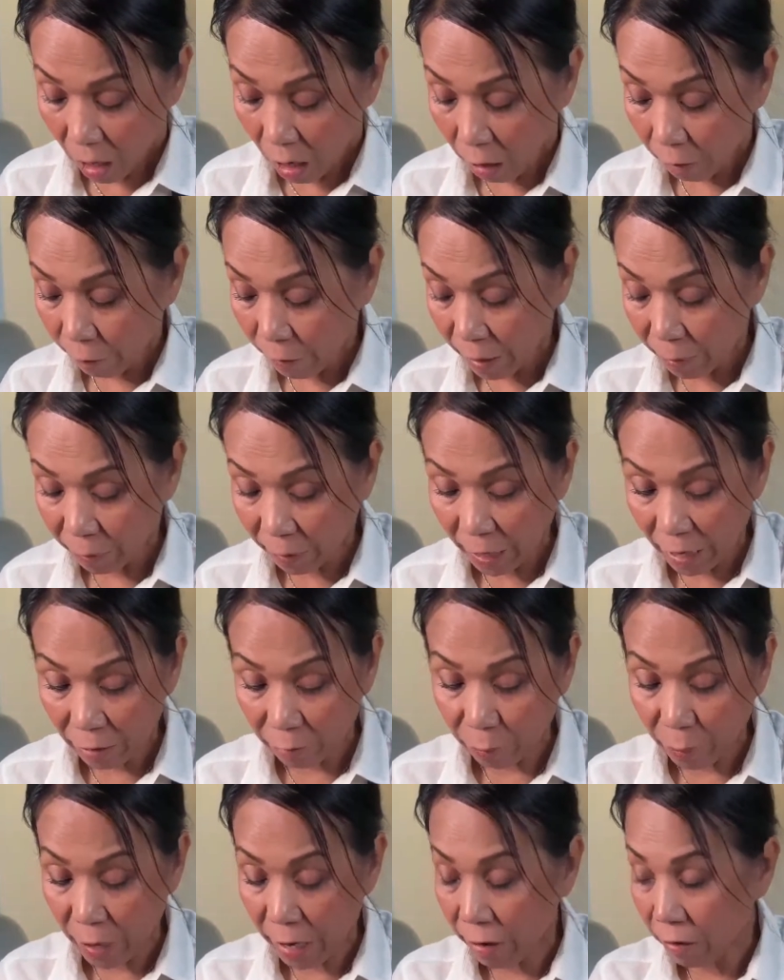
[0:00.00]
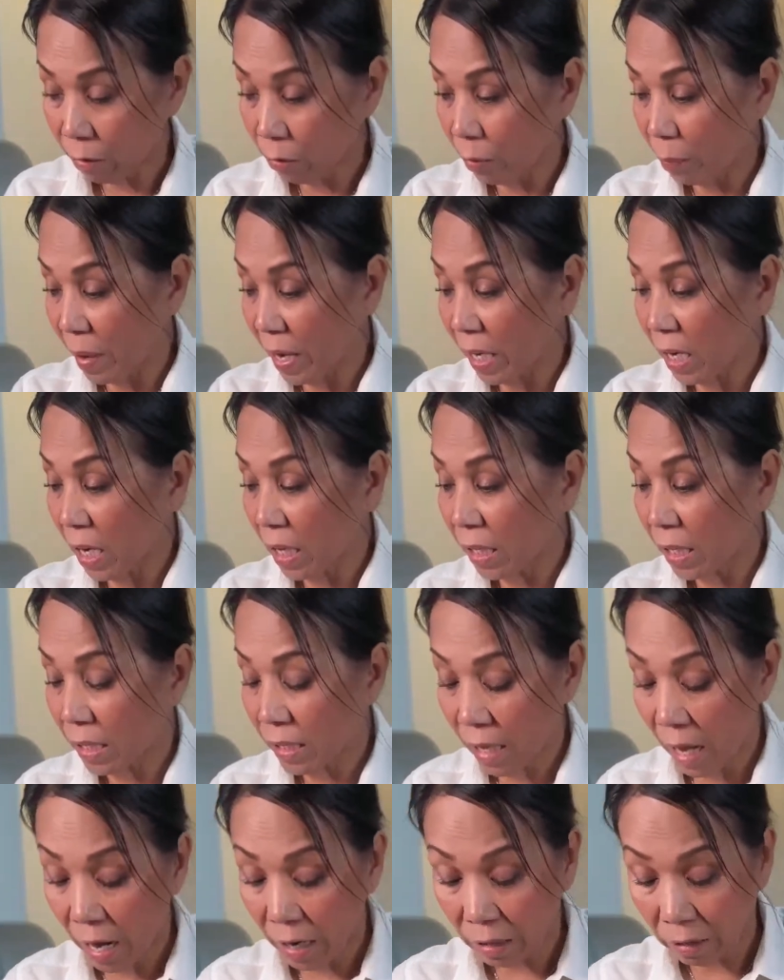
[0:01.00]
great grandparents were making this,
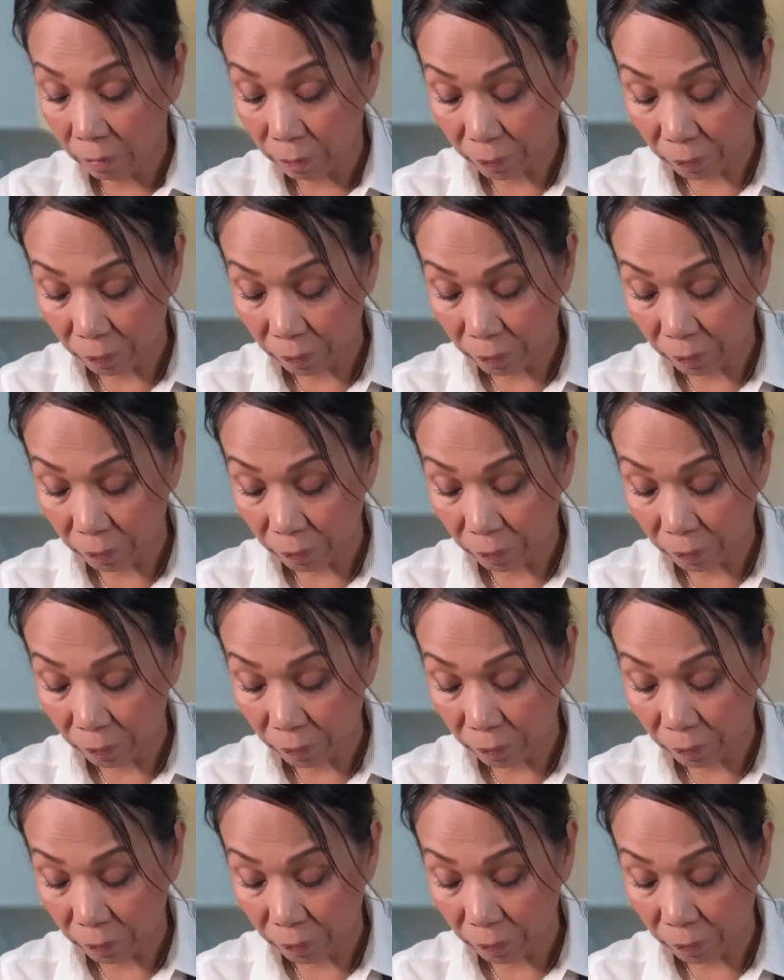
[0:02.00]
I